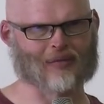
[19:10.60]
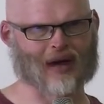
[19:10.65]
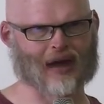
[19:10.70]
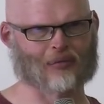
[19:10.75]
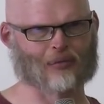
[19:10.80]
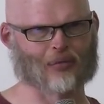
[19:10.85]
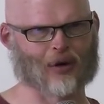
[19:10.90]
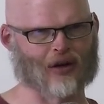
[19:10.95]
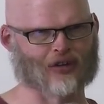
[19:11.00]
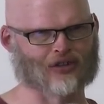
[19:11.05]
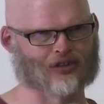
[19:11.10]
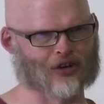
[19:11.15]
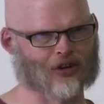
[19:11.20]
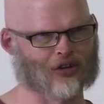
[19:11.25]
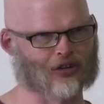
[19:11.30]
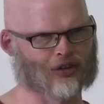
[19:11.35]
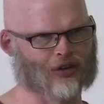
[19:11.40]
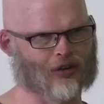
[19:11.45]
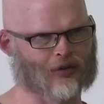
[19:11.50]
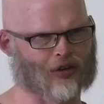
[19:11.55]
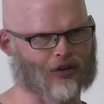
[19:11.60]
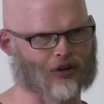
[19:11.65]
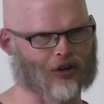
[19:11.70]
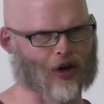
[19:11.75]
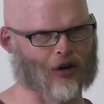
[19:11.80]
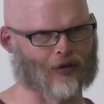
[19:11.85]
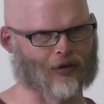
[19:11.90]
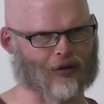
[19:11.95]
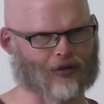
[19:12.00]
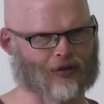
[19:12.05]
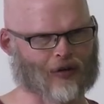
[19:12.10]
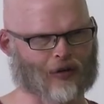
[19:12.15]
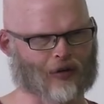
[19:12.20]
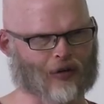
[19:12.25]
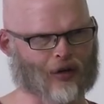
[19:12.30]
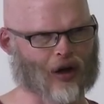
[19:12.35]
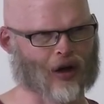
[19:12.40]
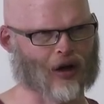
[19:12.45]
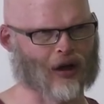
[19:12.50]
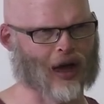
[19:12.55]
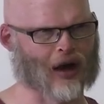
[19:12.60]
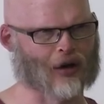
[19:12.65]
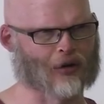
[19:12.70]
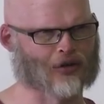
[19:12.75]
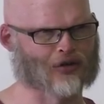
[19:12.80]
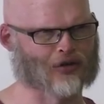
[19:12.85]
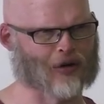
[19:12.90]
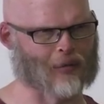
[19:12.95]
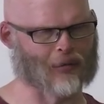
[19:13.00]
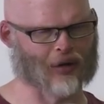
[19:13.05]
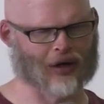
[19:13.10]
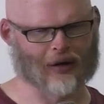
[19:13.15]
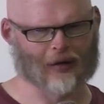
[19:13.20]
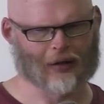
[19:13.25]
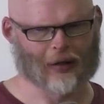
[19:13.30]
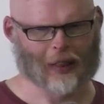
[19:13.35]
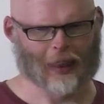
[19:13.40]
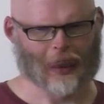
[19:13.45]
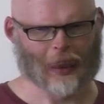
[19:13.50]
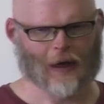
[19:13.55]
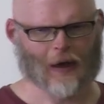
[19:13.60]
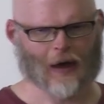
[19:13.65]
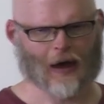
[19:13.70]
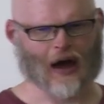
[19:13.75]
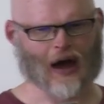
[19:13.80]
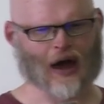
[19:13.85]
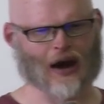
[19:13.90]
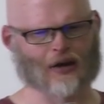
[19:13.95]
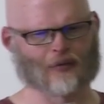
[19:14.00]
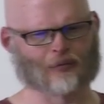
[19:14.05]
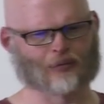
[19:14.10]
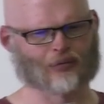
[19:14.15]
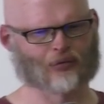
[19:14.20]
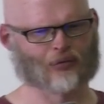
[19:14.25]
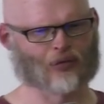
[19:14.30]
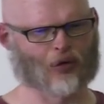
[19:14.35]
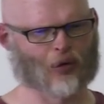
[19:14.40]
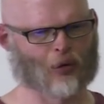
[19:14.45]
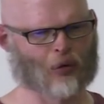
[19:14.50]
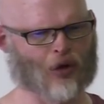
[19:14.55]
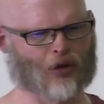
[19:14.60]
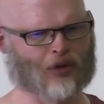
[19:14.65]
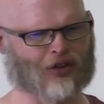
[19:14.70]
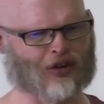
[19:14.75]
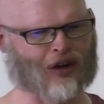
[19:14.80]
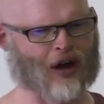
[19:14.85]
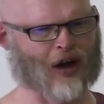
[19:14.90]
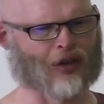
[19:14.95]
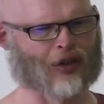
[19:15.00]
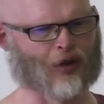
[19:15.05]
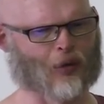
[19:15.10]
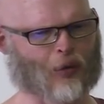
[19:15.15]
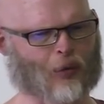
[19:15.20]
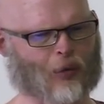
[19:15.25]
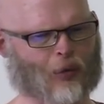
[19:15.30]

main branches of the Slavic language family. And one side, the